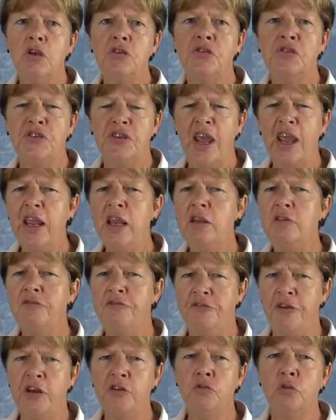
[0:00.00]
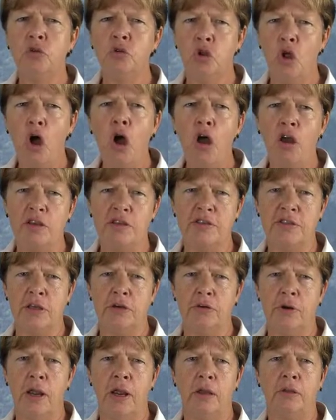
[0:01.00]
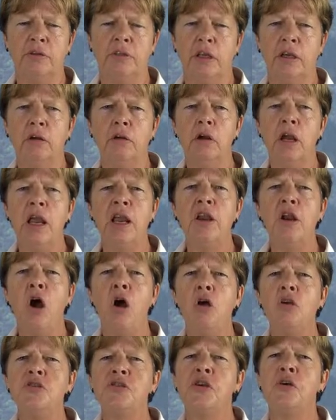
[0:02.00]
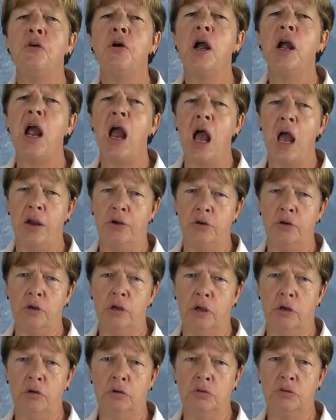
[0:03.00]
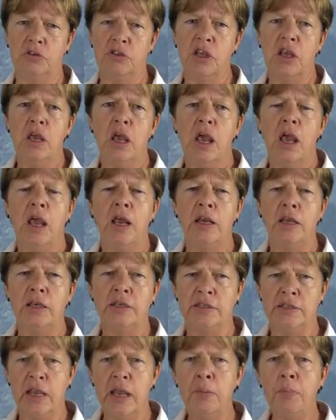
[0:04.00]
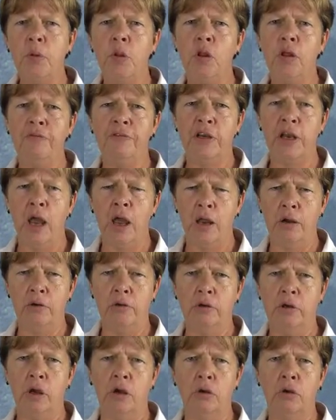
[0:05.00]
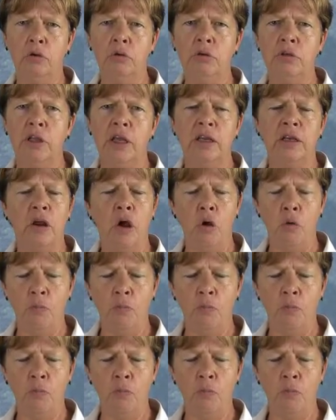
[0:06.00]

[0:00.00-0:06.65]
state and federal laws that are out there, and also our honor codes. An example of an honor code that